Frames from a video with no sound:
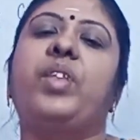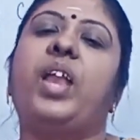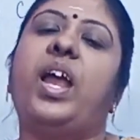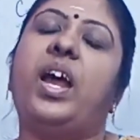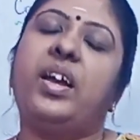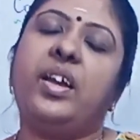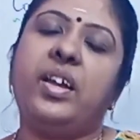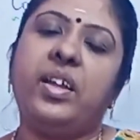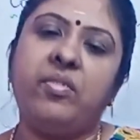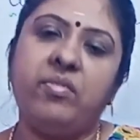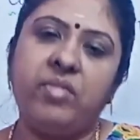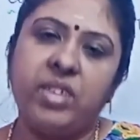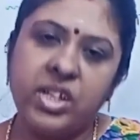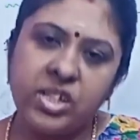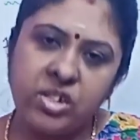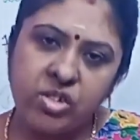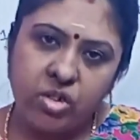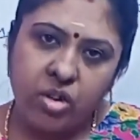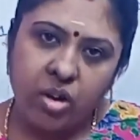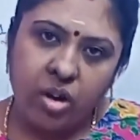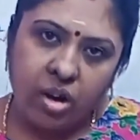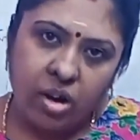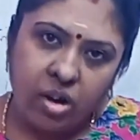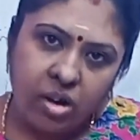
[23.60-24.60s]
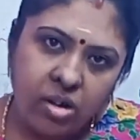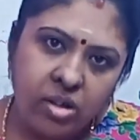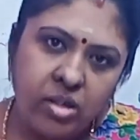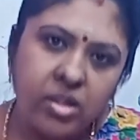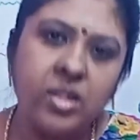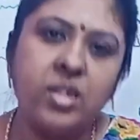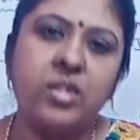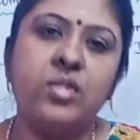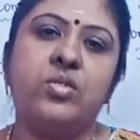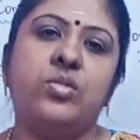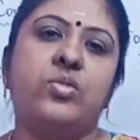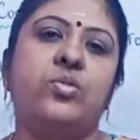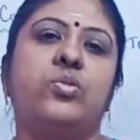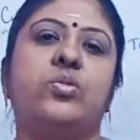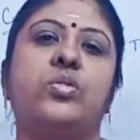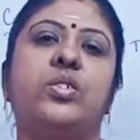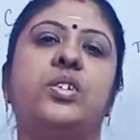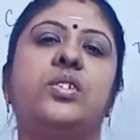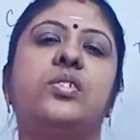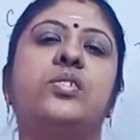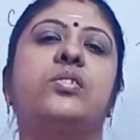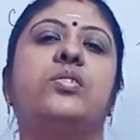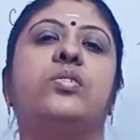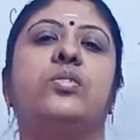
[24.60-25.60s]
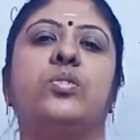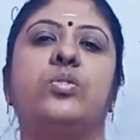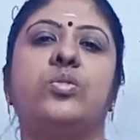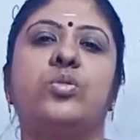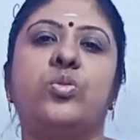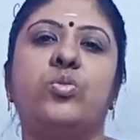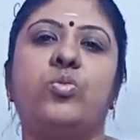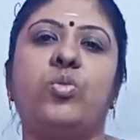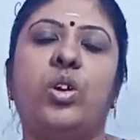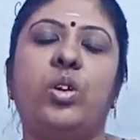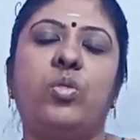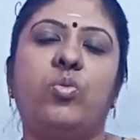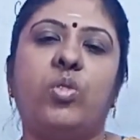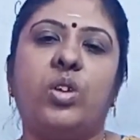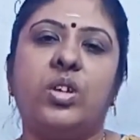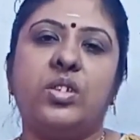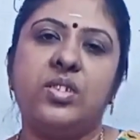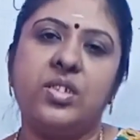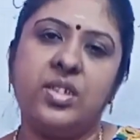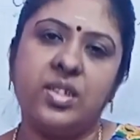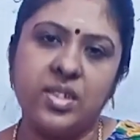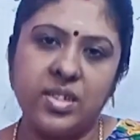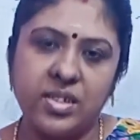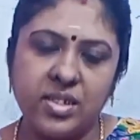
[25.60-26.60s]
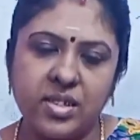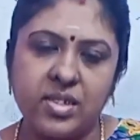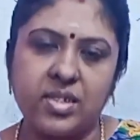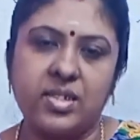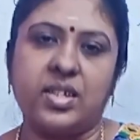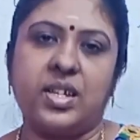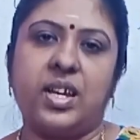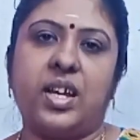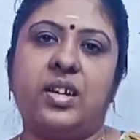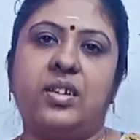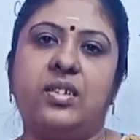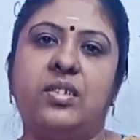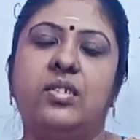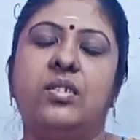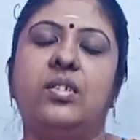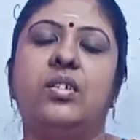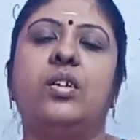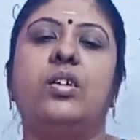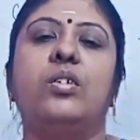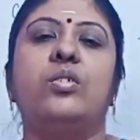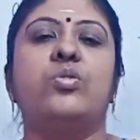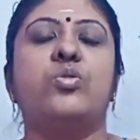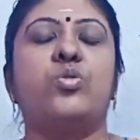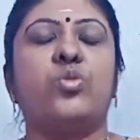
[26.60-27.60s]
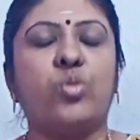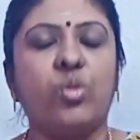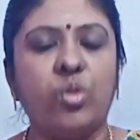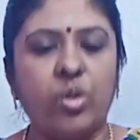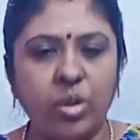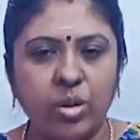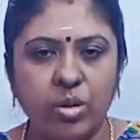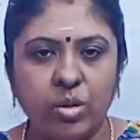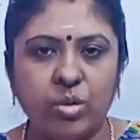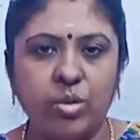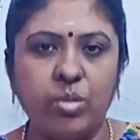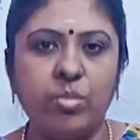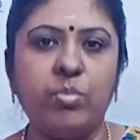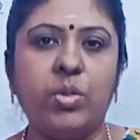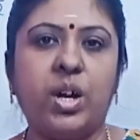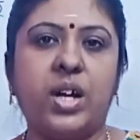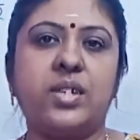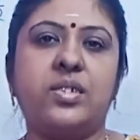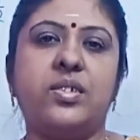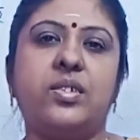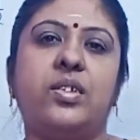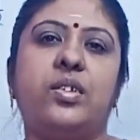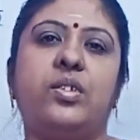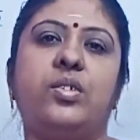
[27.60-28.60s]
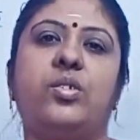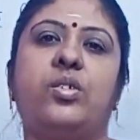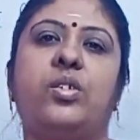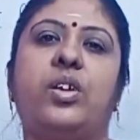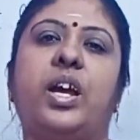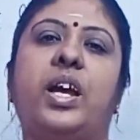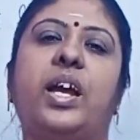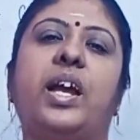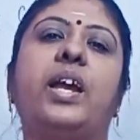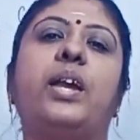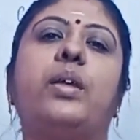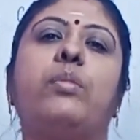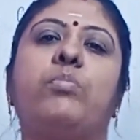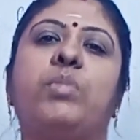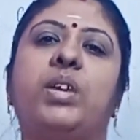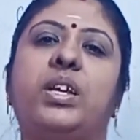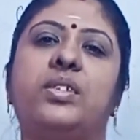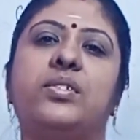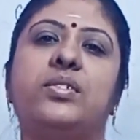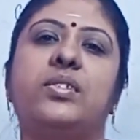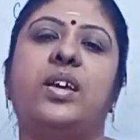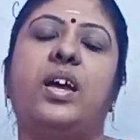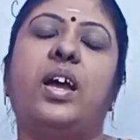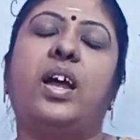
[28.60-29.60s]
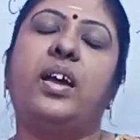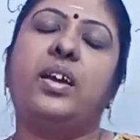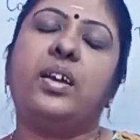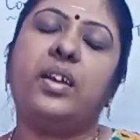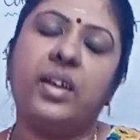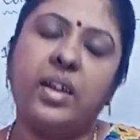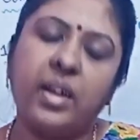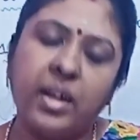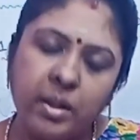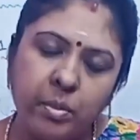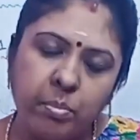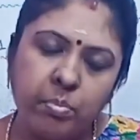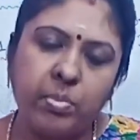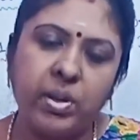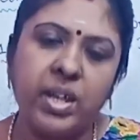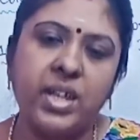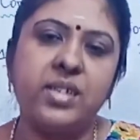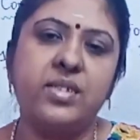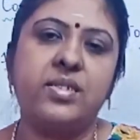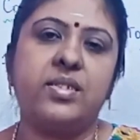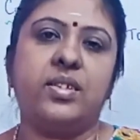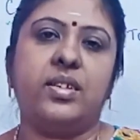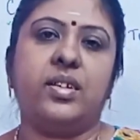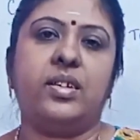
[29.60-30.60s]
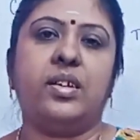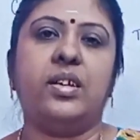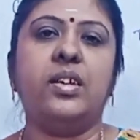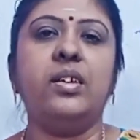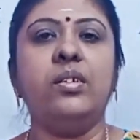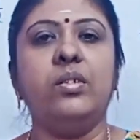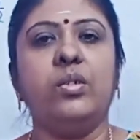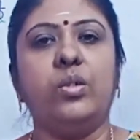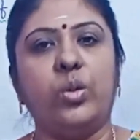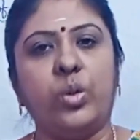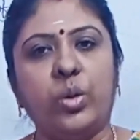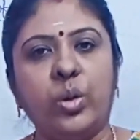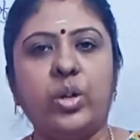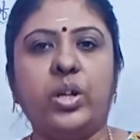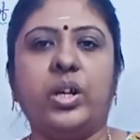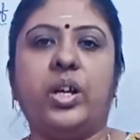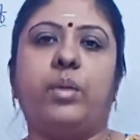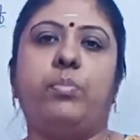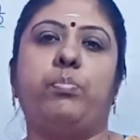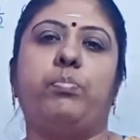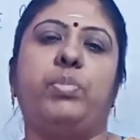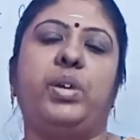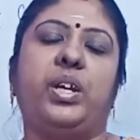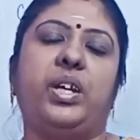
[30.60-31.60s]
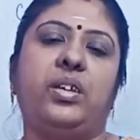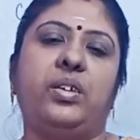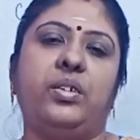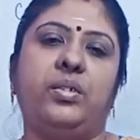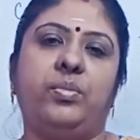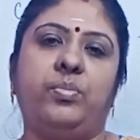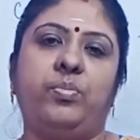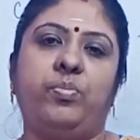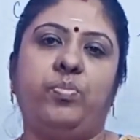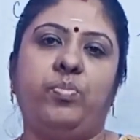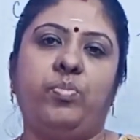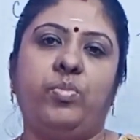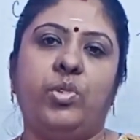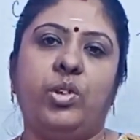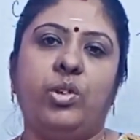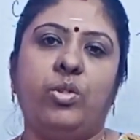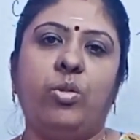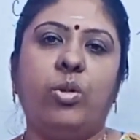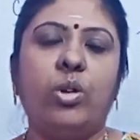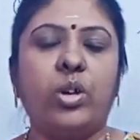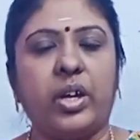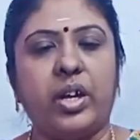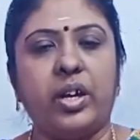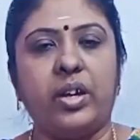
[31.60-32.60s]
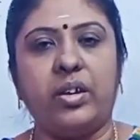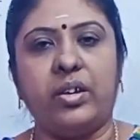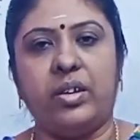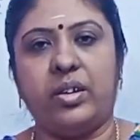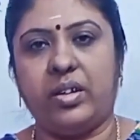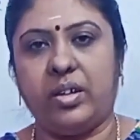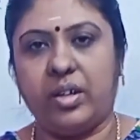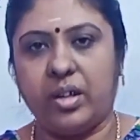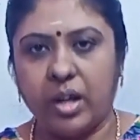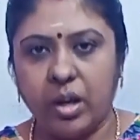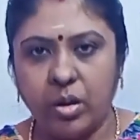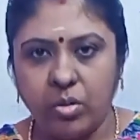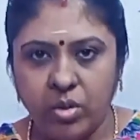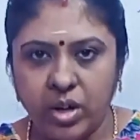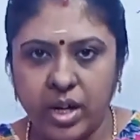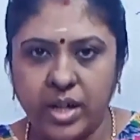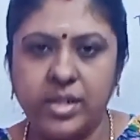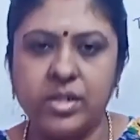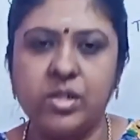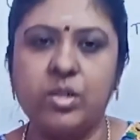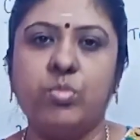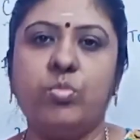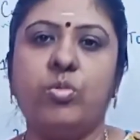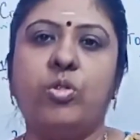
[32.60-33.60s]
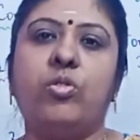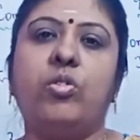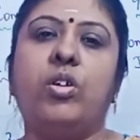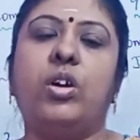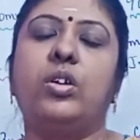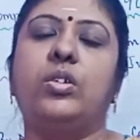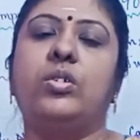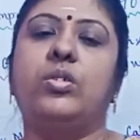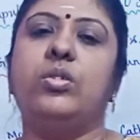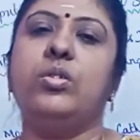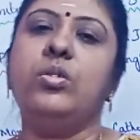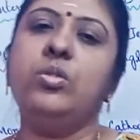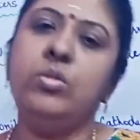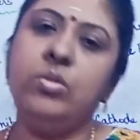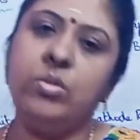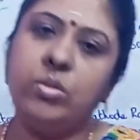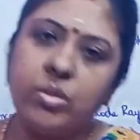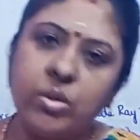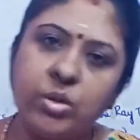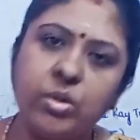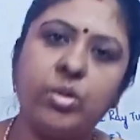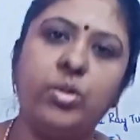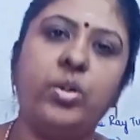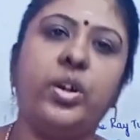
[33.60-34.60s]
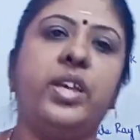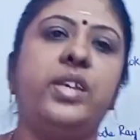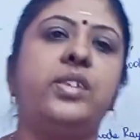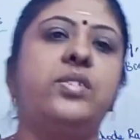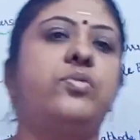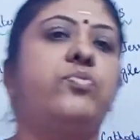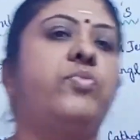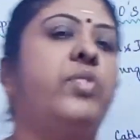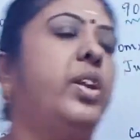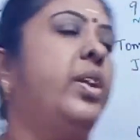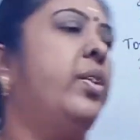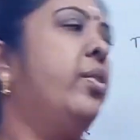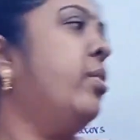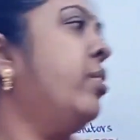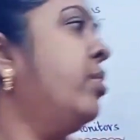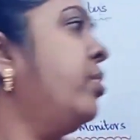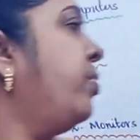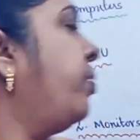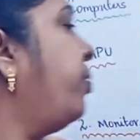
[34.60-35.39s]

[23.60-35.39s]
And I wish all the students, those who are watching this channel, score good marks in your academics and get placed in a good company. Okay, now let's move on to today's video.